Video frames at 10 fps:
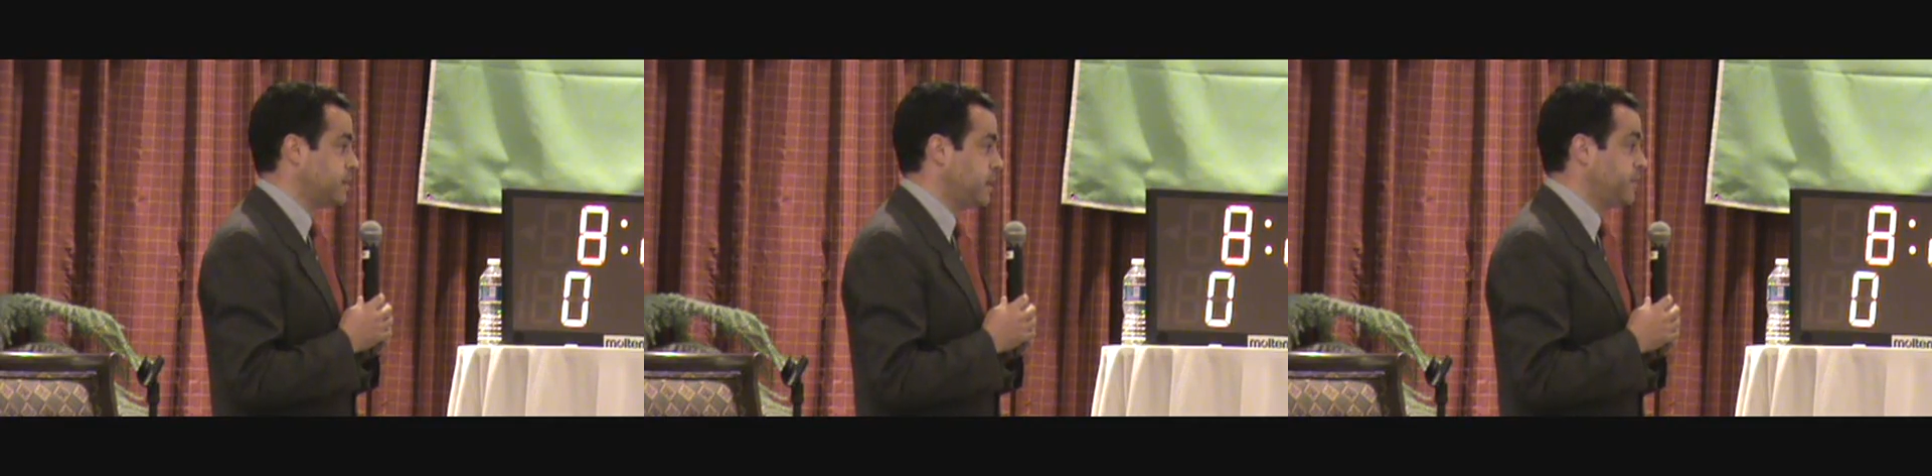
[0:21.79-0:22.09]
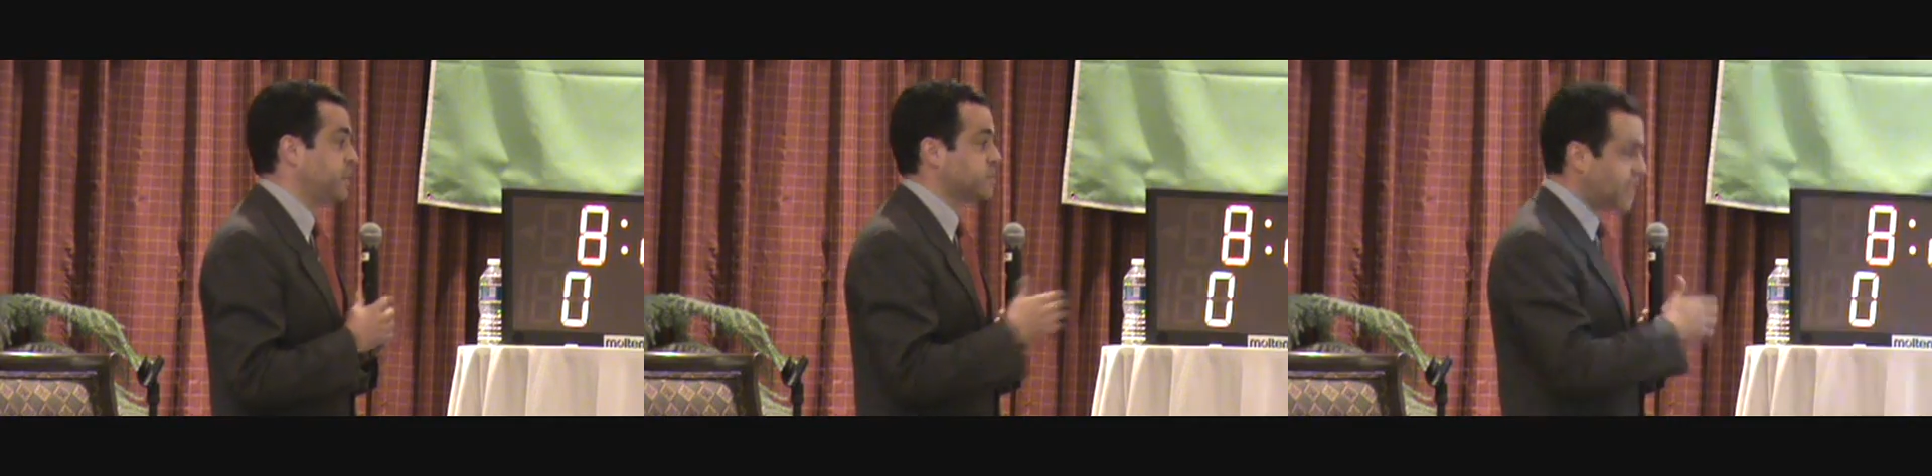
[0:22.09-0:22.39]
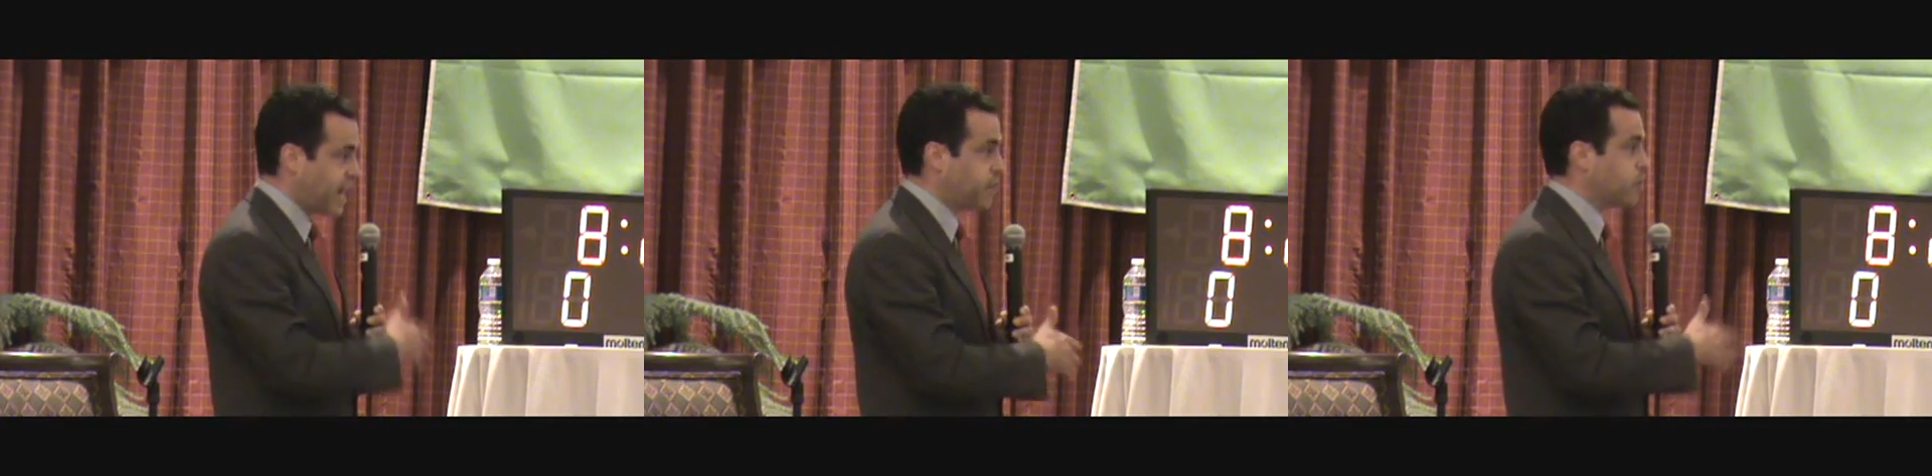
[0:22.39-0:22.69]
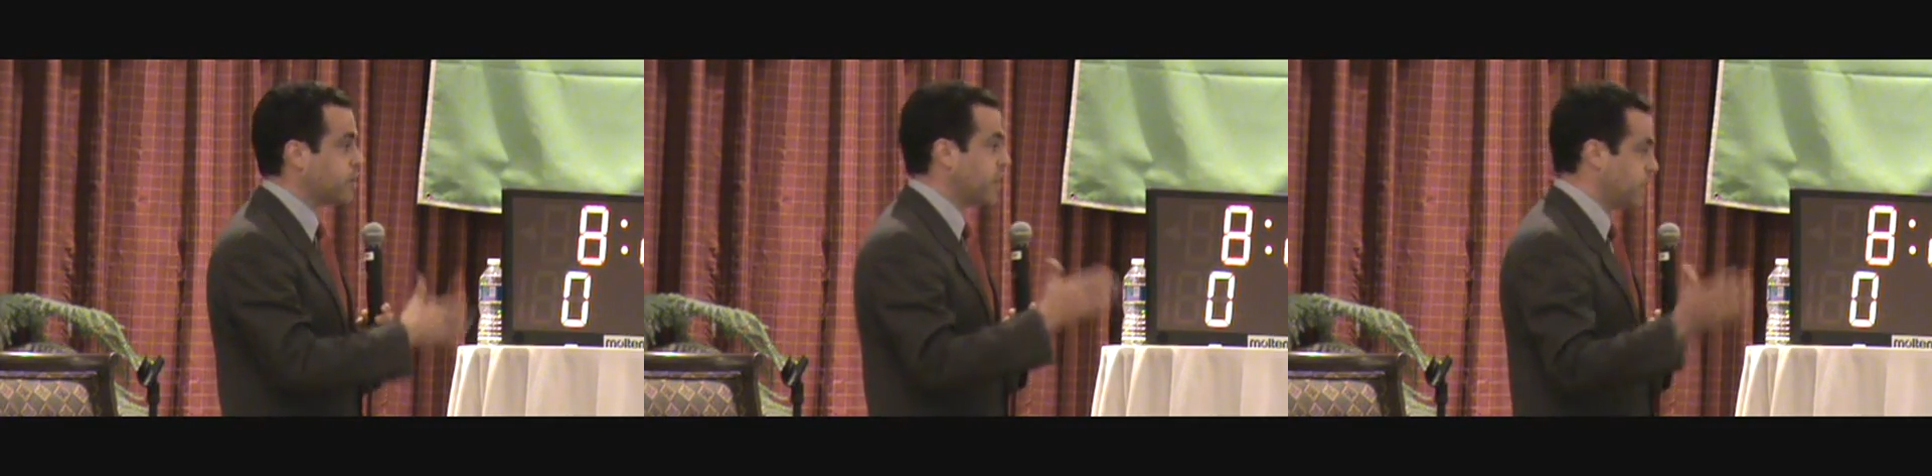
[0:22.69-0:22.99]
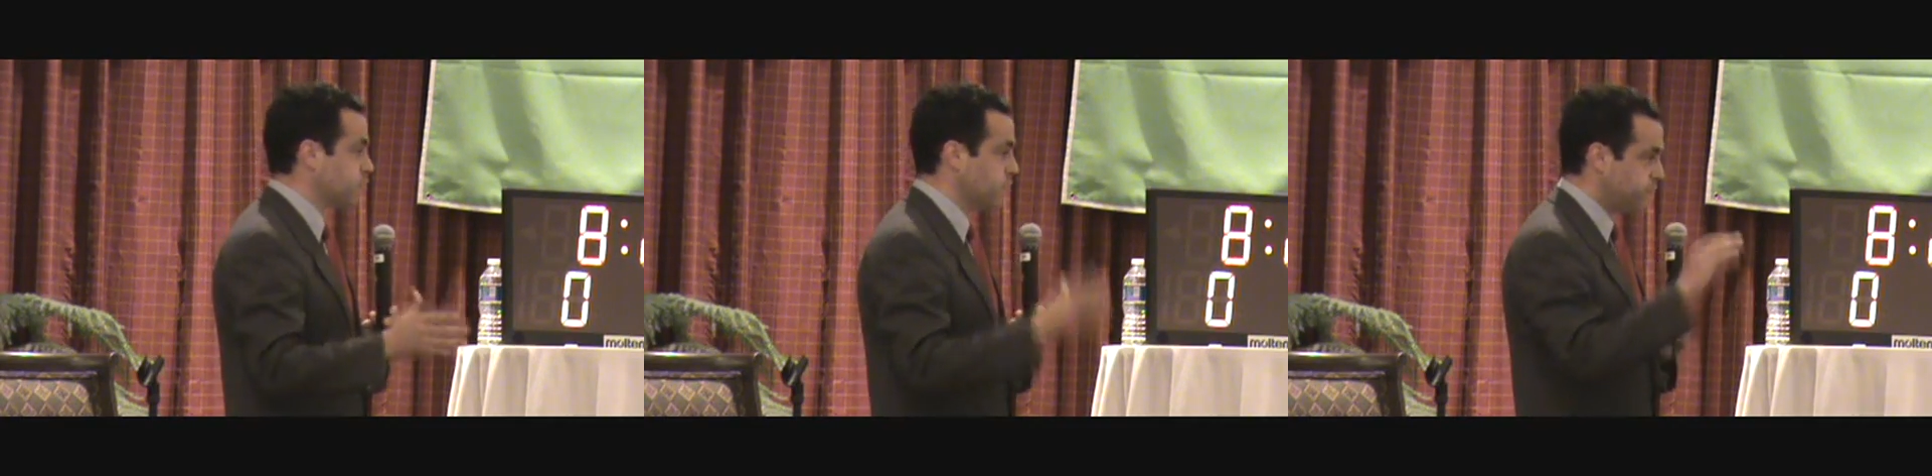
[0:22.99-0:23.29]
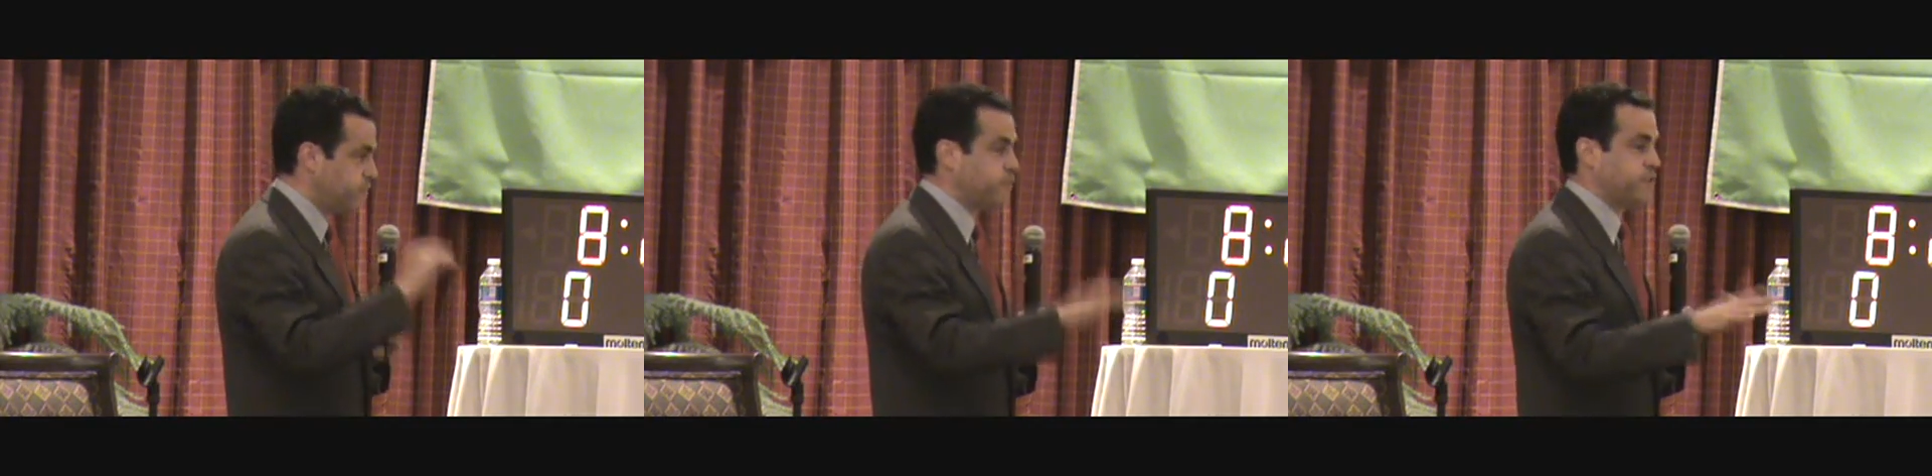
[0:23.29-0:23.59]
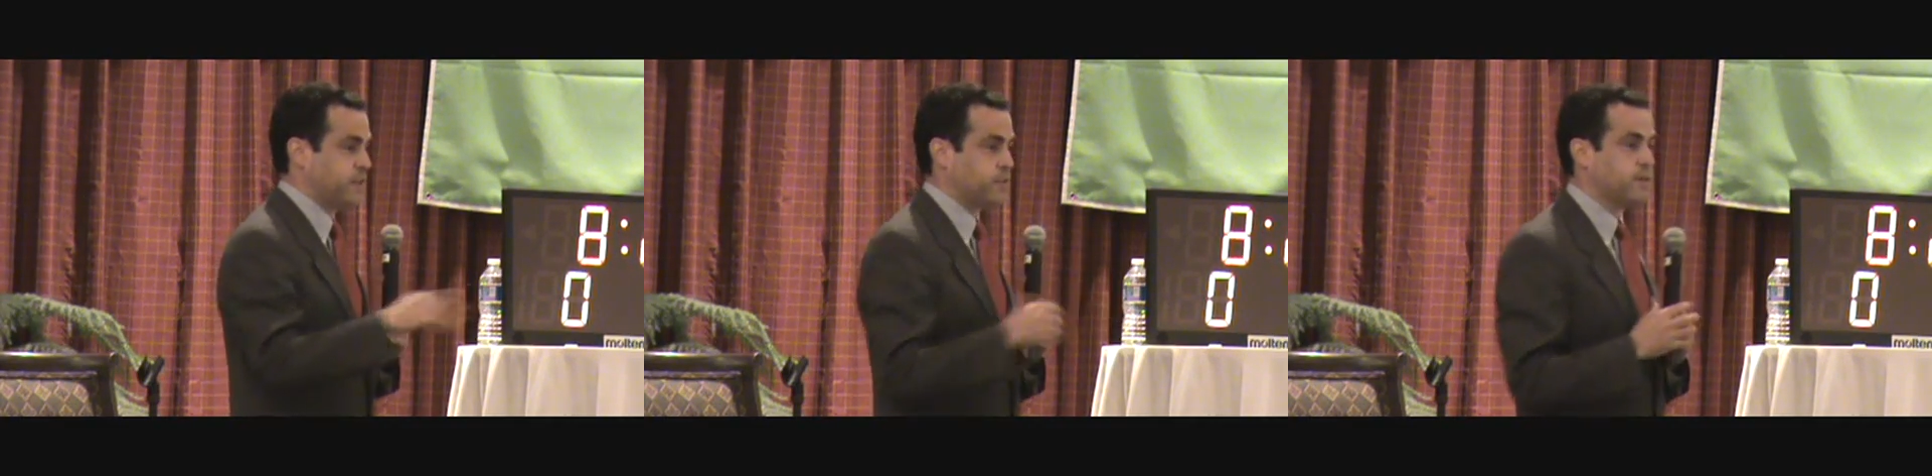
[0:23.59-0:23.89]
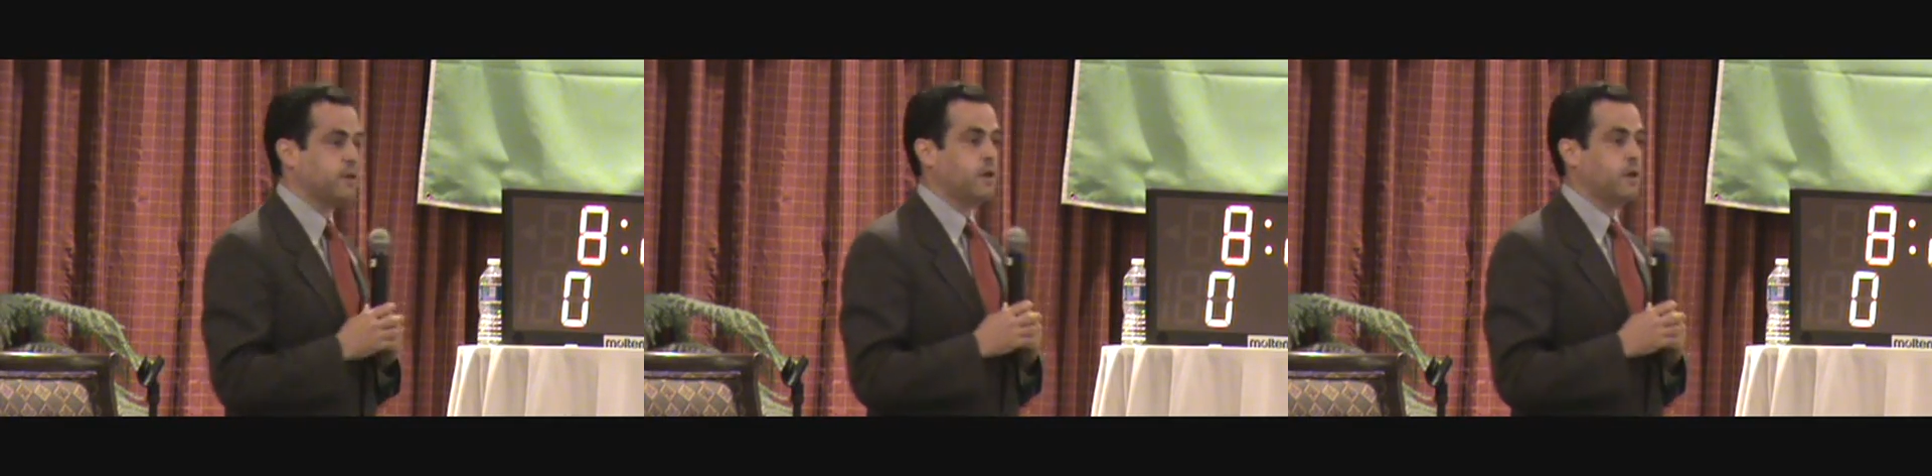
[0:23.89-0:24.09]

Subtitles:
in the entire country, 50th.